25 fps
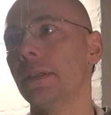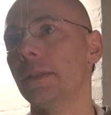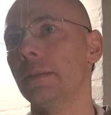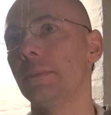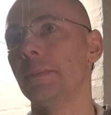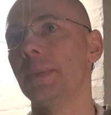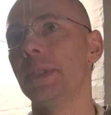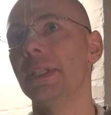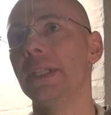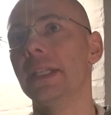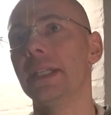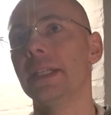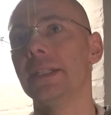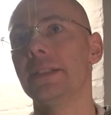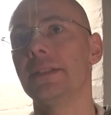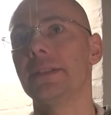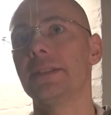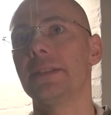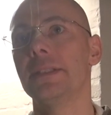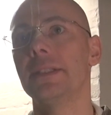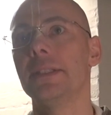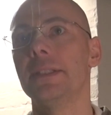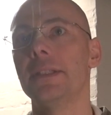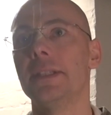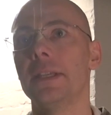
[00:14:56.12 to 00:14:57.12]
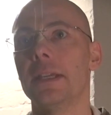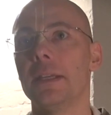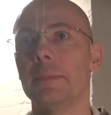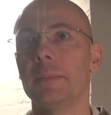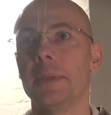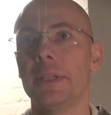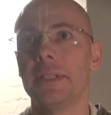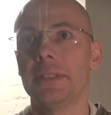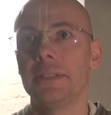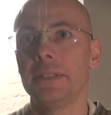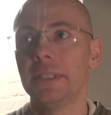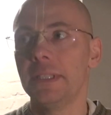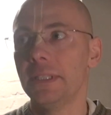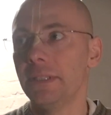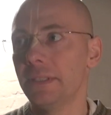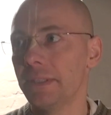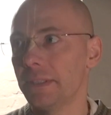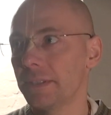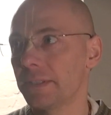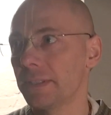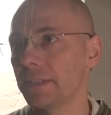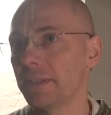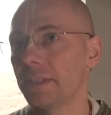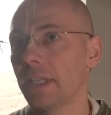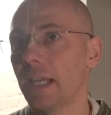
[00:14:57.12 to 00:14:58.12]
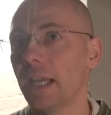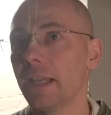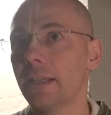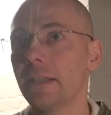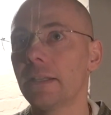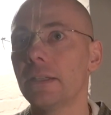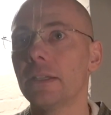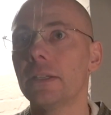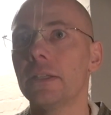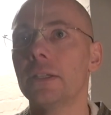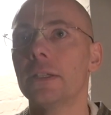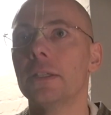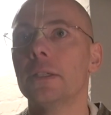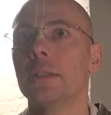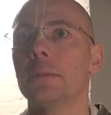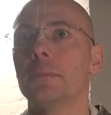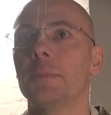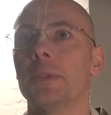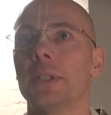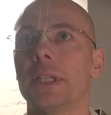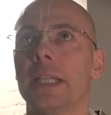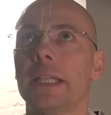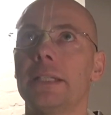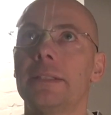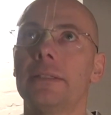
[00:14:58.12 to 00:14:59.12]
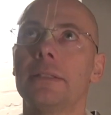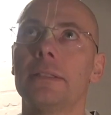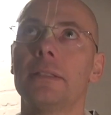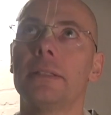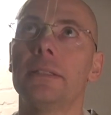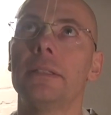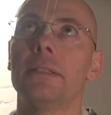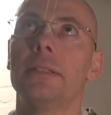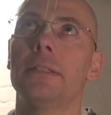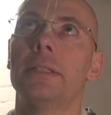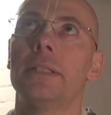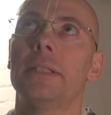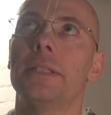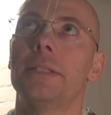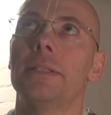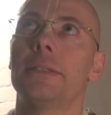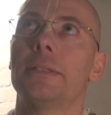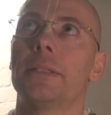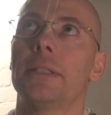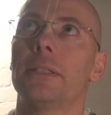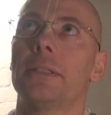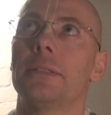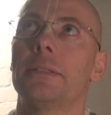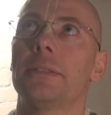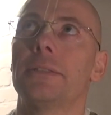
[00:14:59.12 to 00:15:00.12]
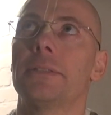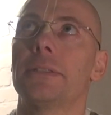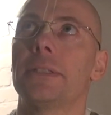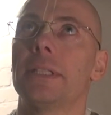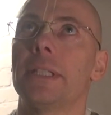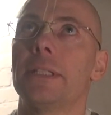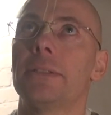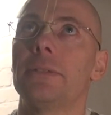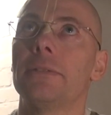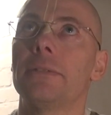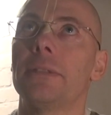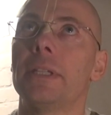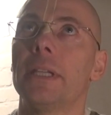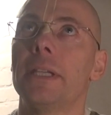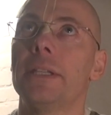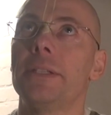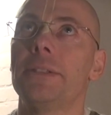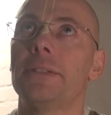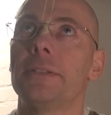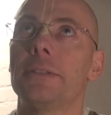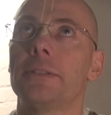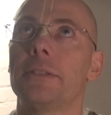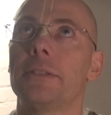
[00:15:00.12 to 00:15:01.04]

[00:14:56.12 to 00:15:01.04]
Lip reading: PhD, MAD, this and that. But actually it is an education